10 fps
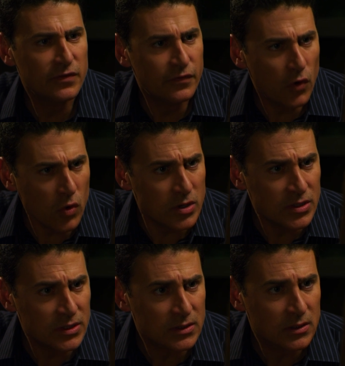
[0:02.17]

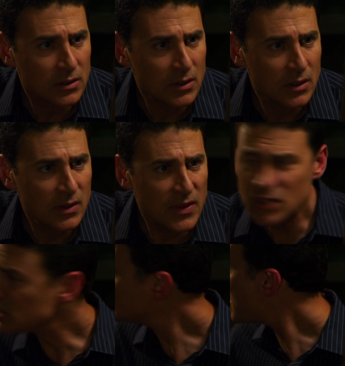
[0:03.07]
Divorced? They
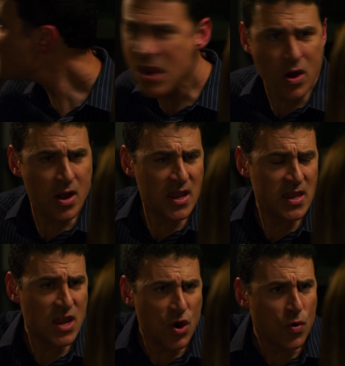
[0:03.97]
just got married a
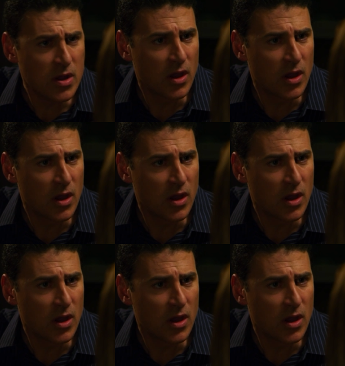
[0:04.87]
year